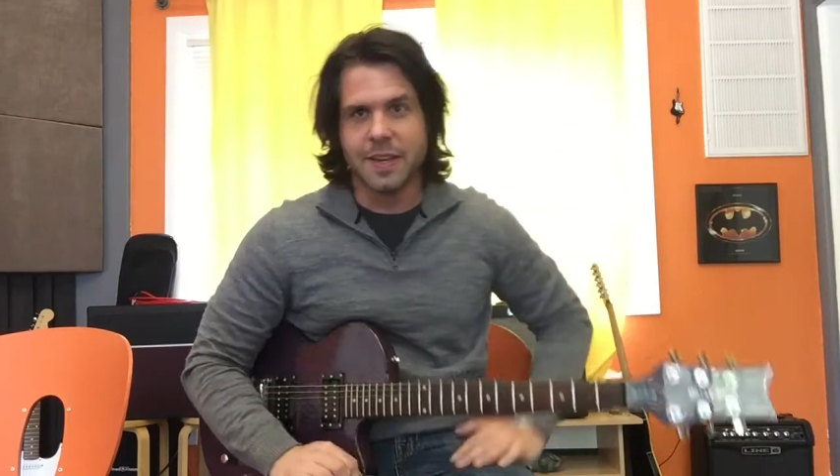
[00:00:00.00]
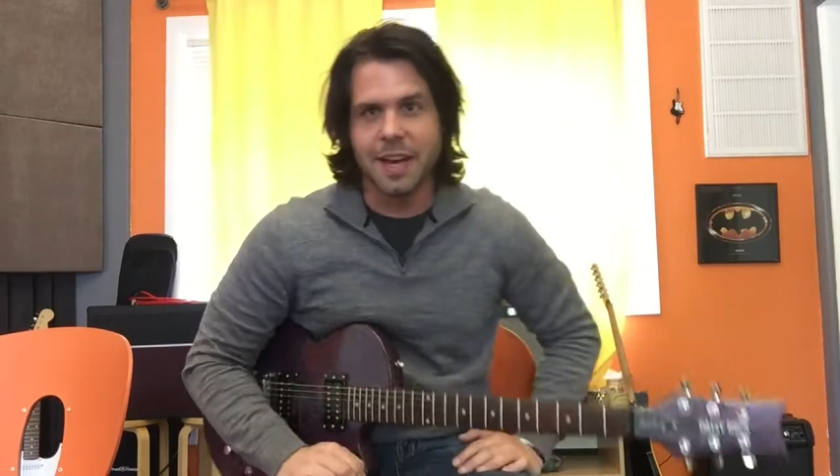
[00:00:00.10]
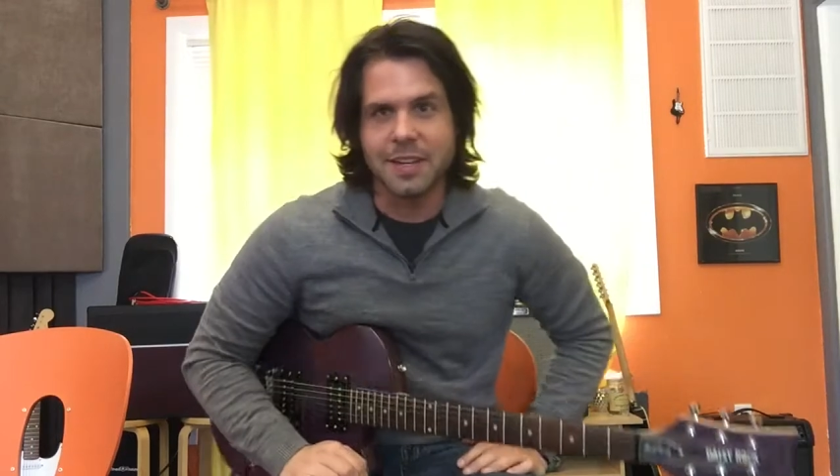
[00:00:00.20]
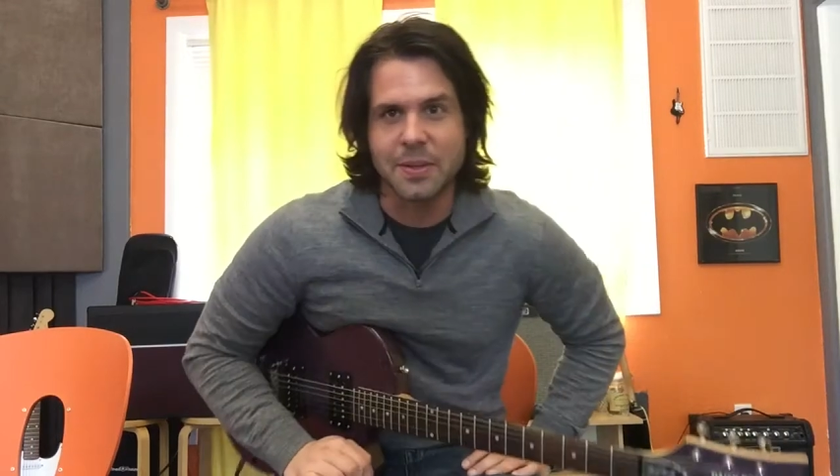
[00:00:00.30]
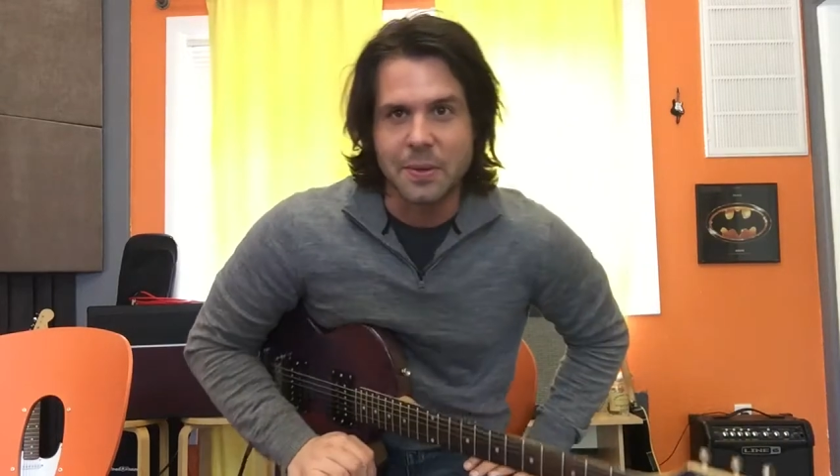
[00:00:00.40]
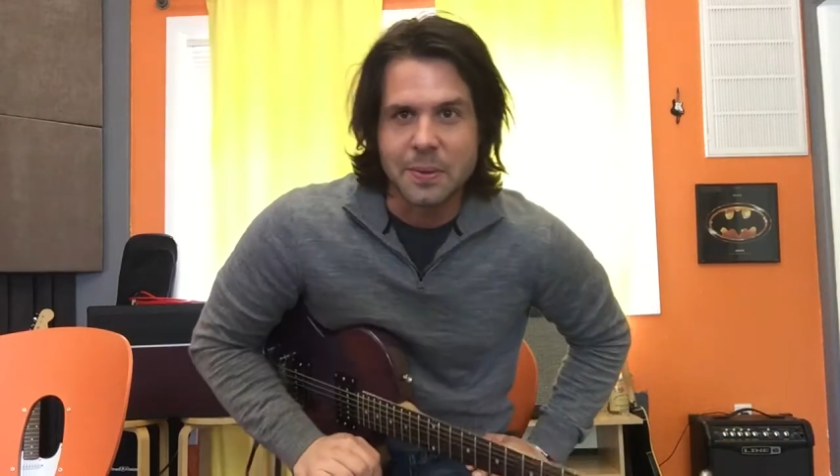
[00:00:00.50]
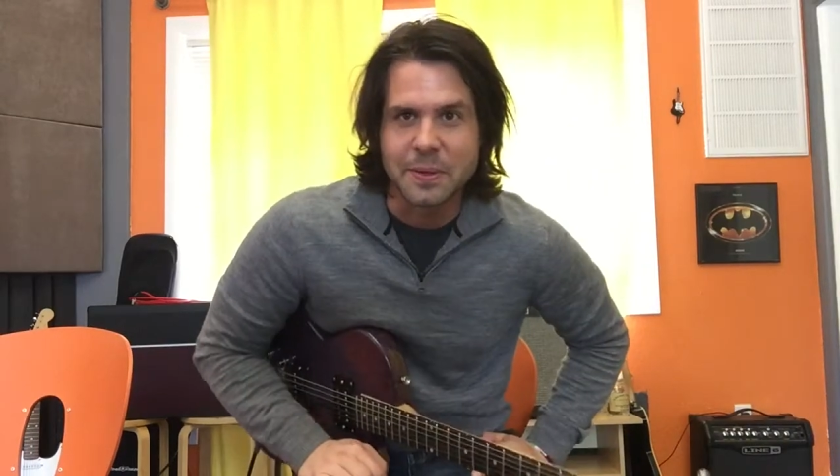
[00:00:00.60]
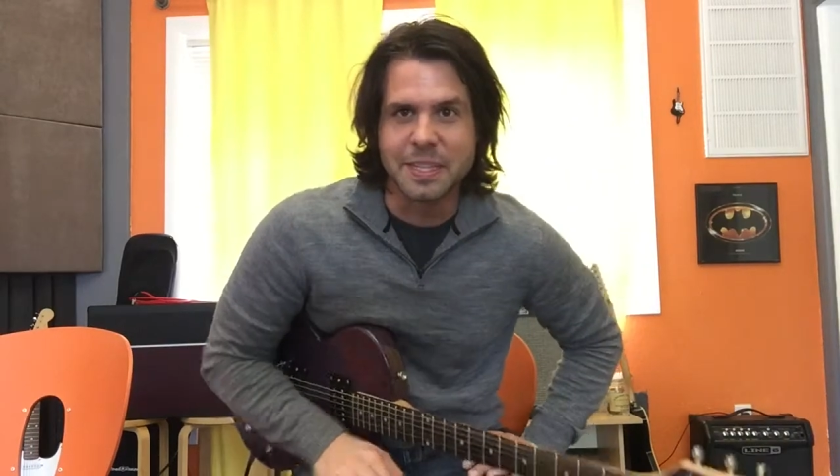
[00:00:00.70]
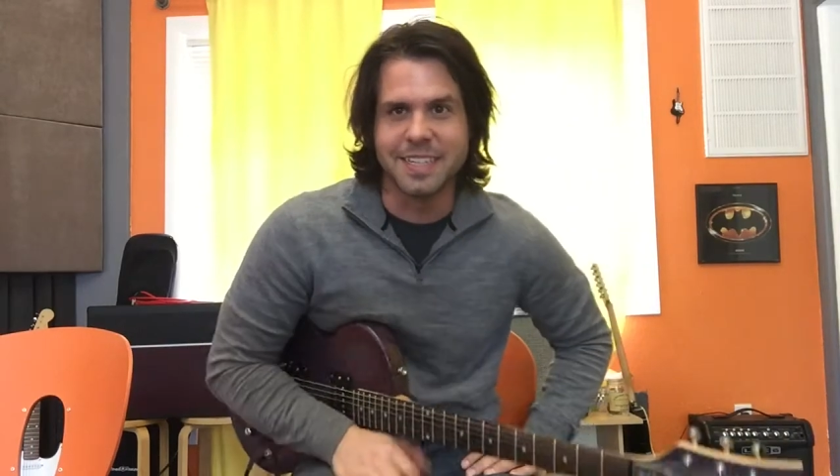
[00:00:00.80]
I do.